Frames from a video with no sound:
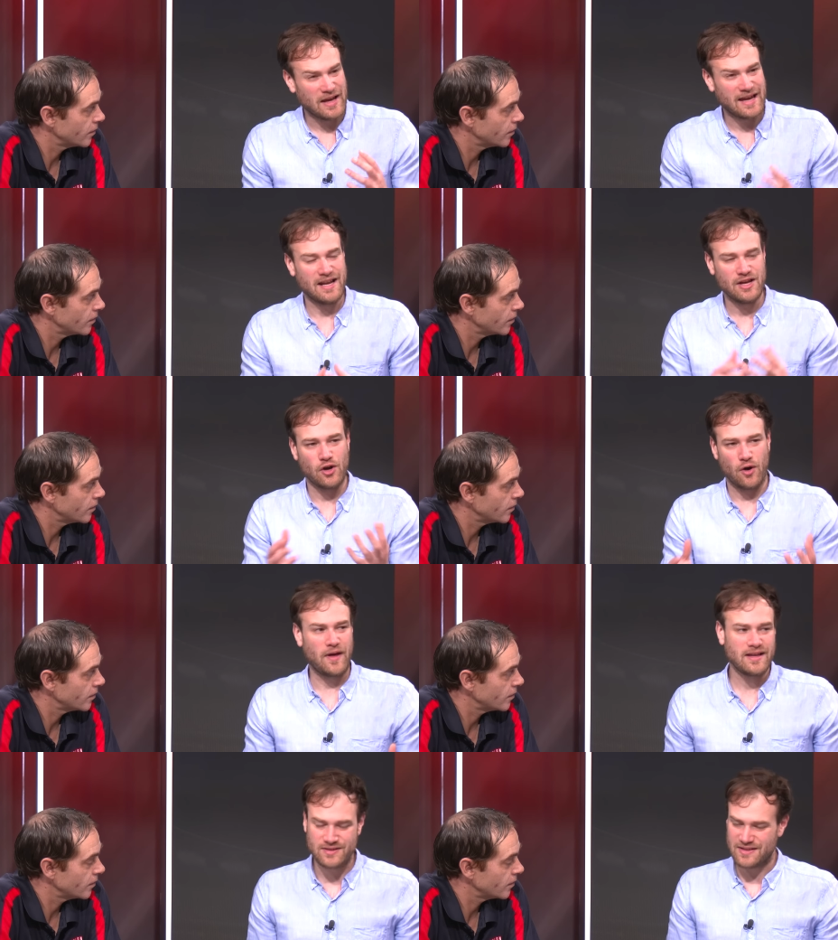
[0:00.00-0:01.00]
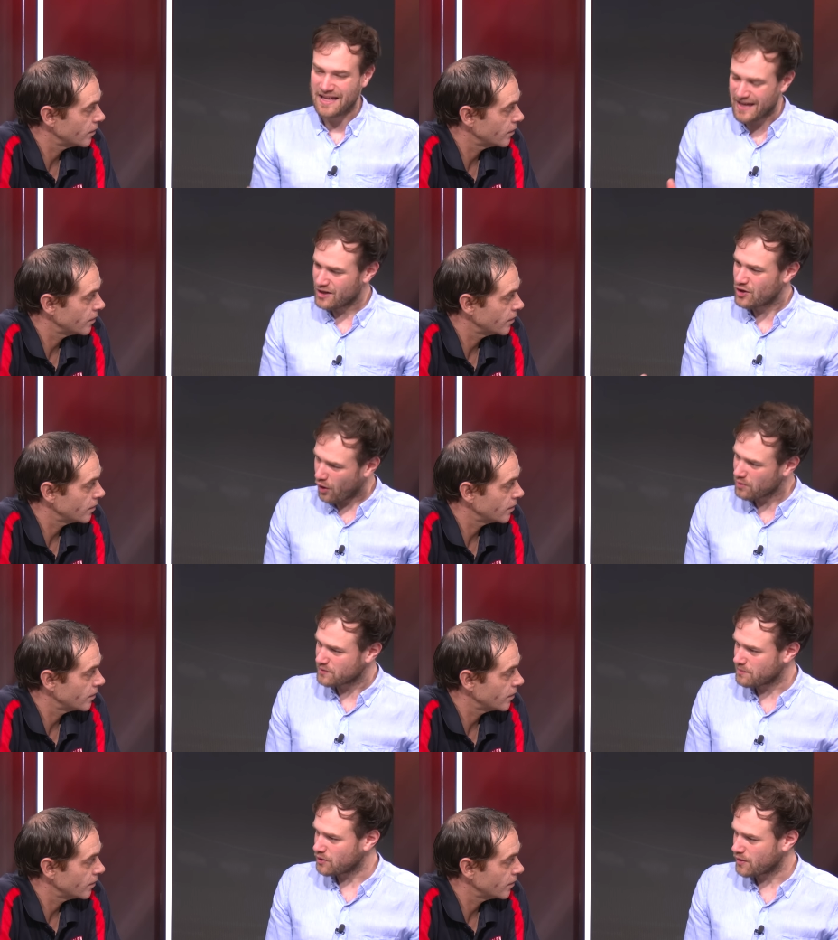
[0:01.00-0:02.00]
Speaker 1: they're getting got, they, they get goals
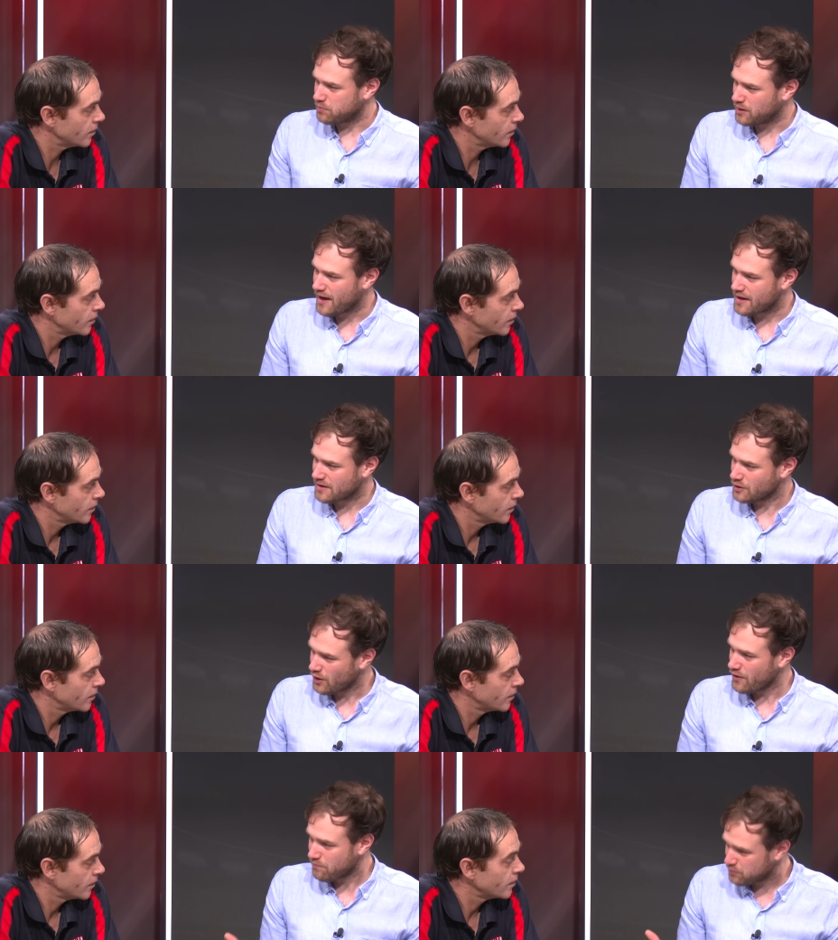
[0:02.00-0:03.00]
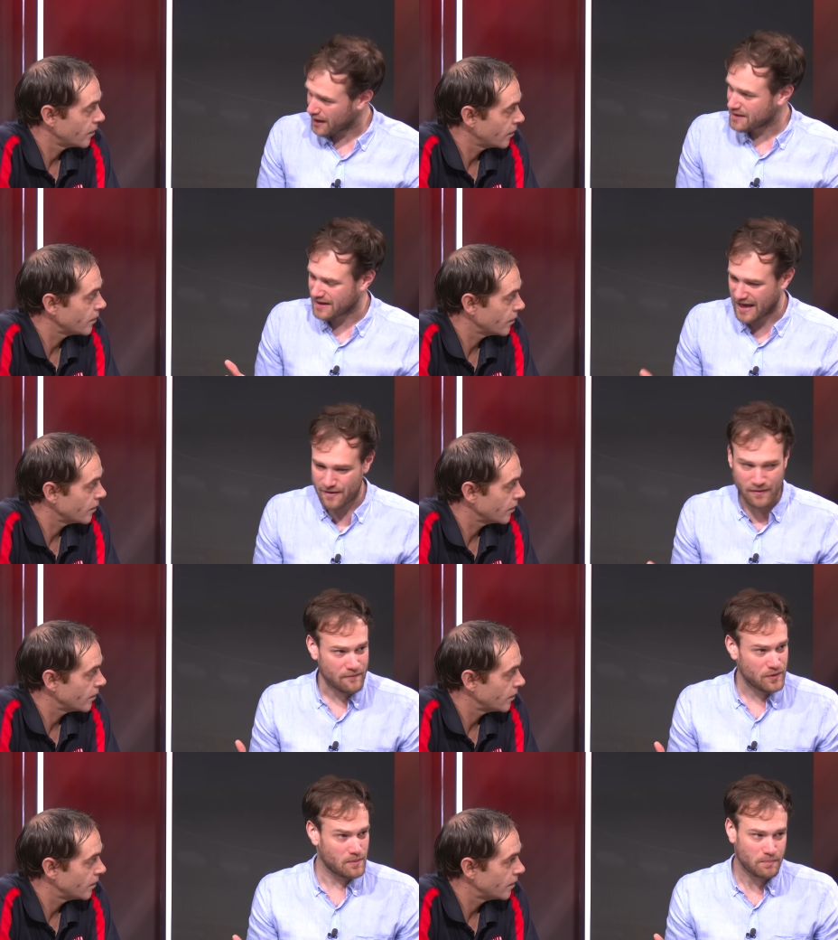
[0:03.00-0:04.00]
from a lot of players. A lot of players they have
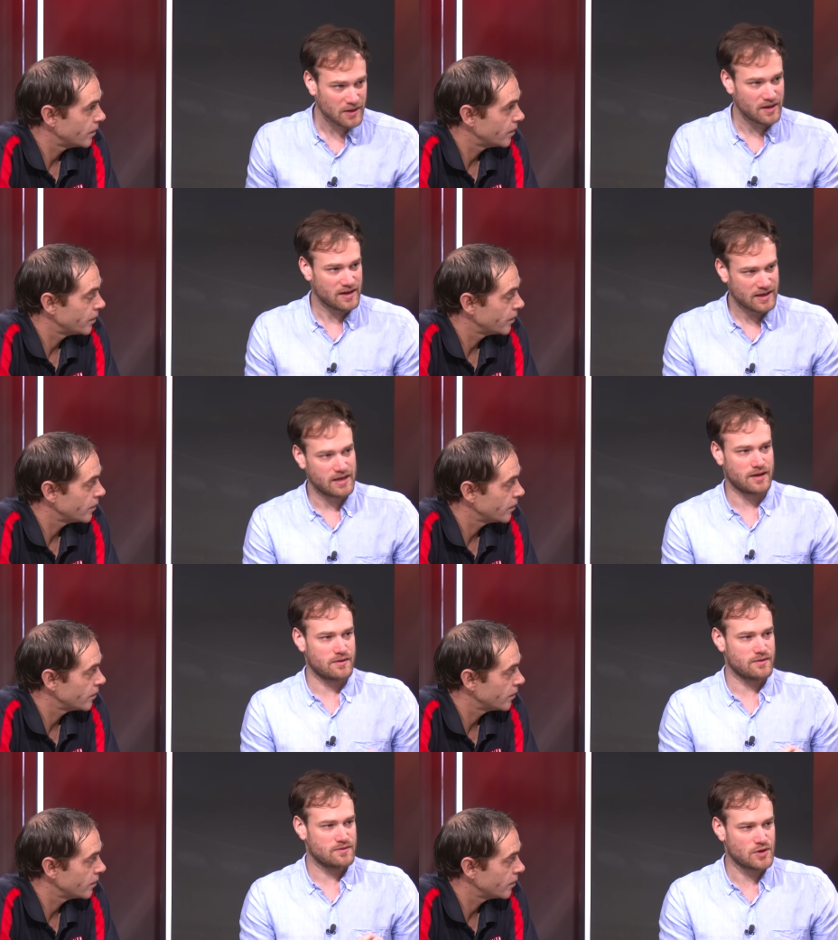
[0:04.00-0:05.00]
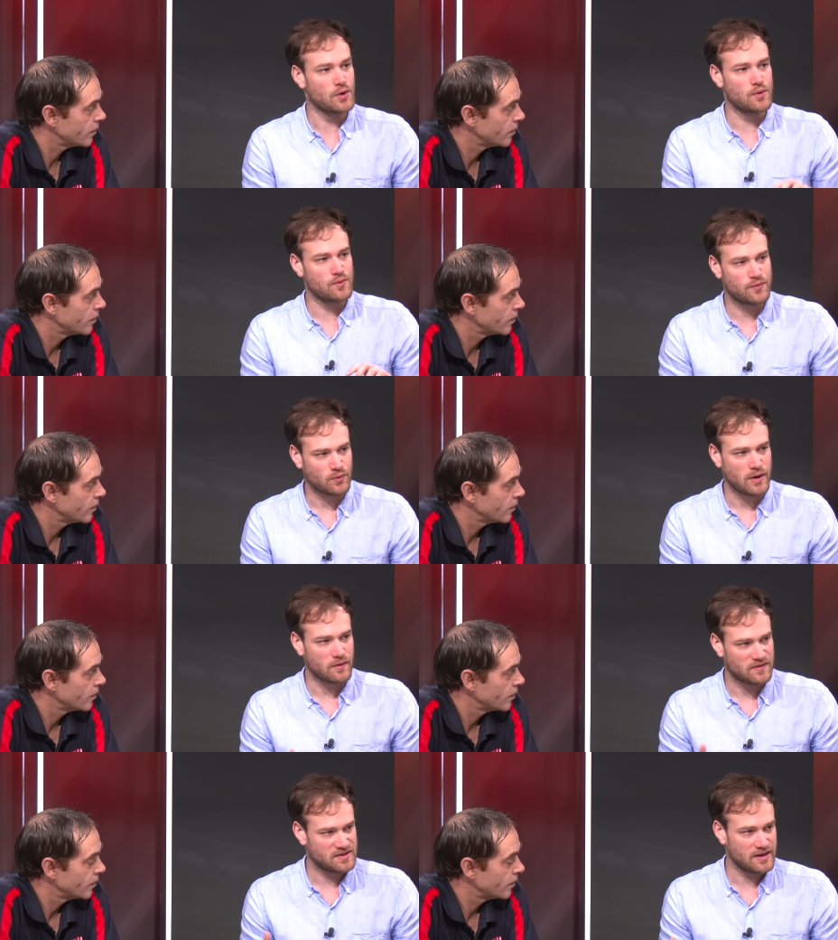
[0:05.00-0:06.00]
have the ability to kick two, three.
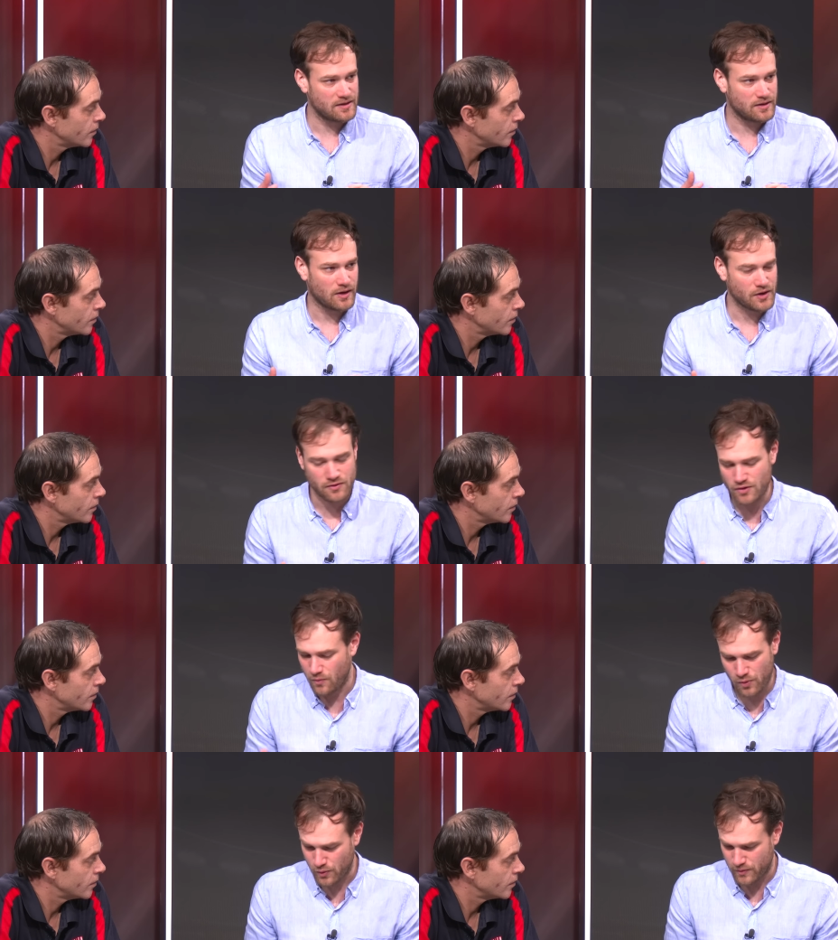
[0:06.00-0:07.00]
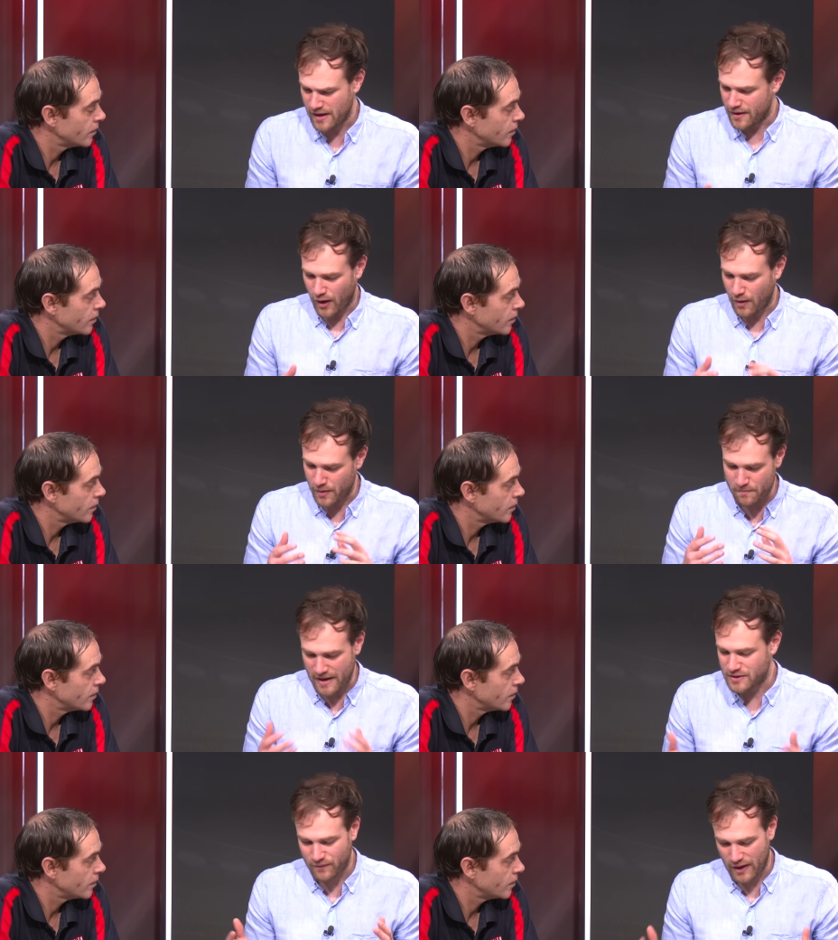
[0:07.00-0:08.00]
We've seen it. I don't know who. I would
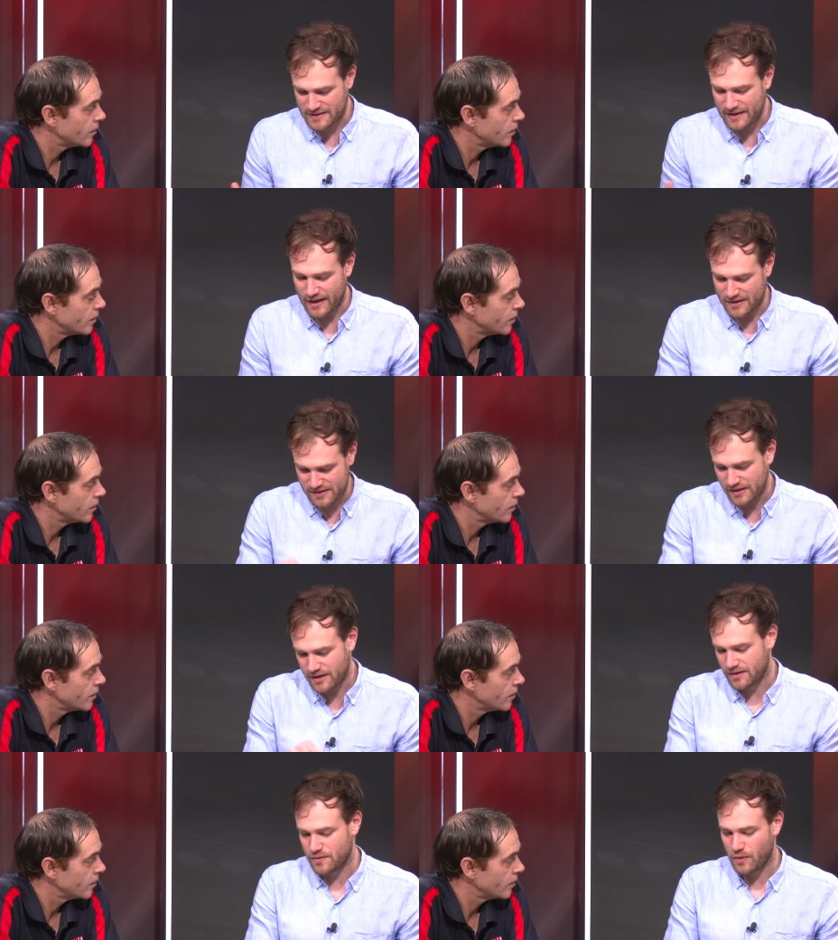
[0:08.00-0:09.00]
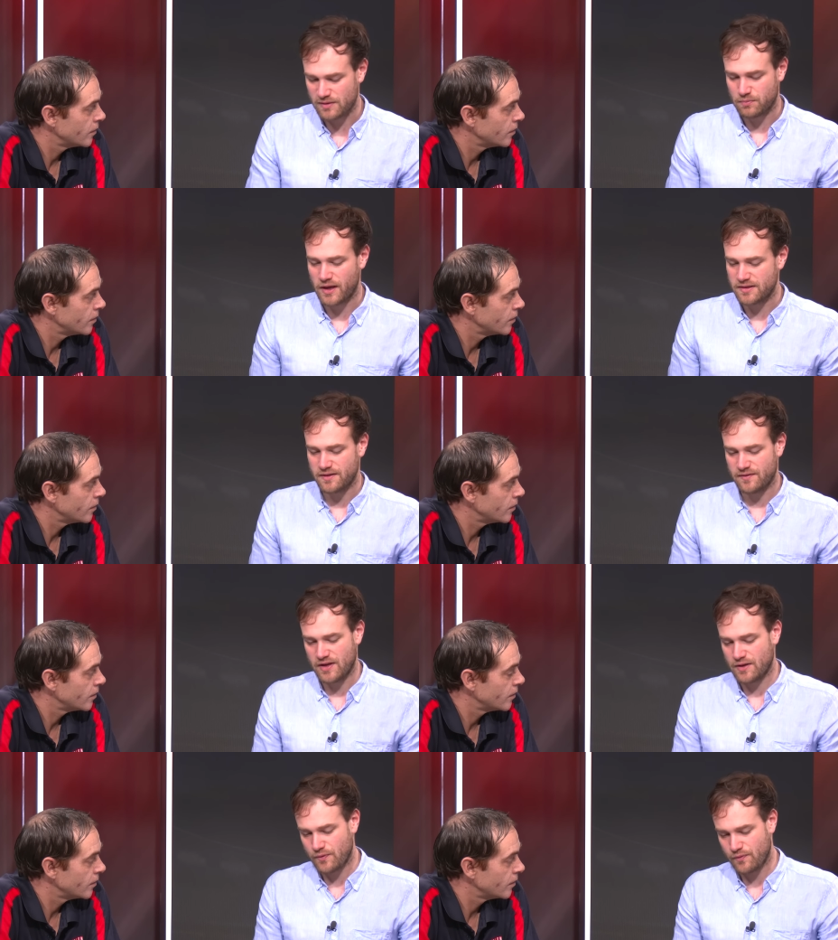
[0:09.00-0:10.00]
imagine if I had to guess, Sydney has the most players that have
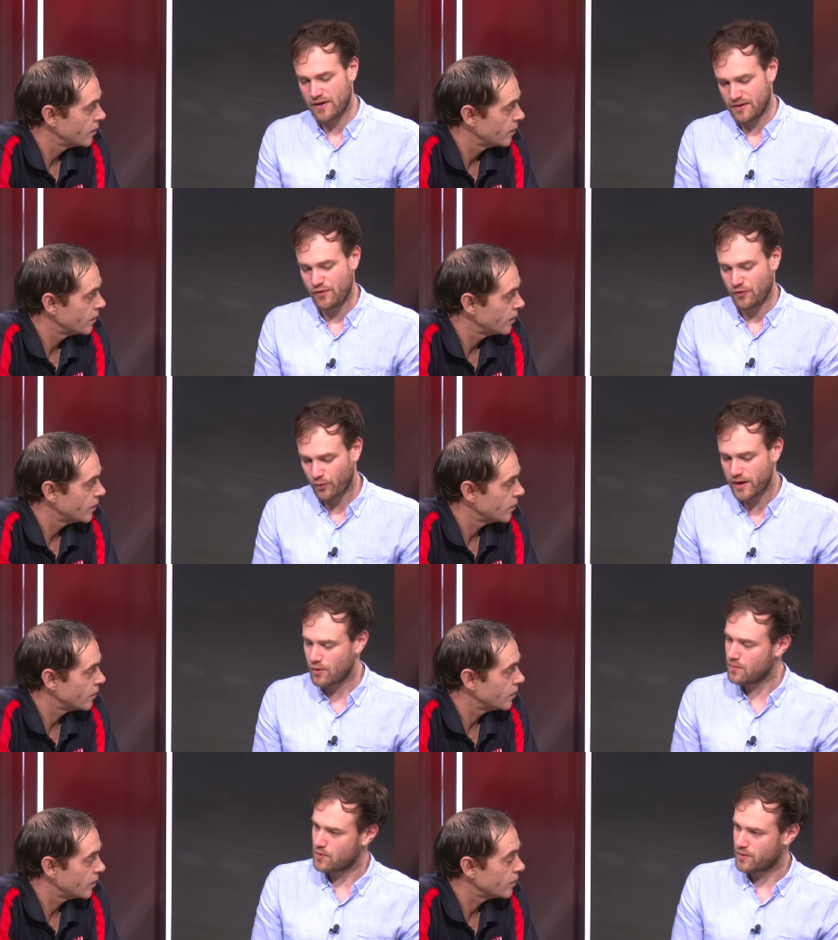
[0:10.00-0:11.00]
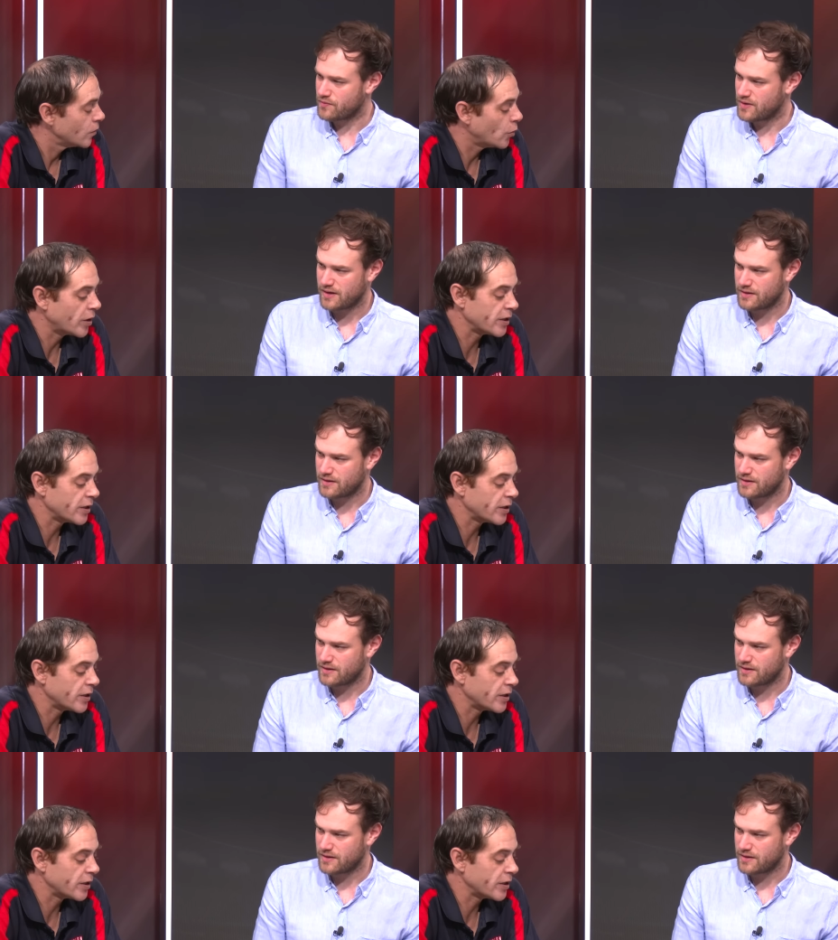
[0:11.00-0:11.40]
kicked kick three or more. In well, the, one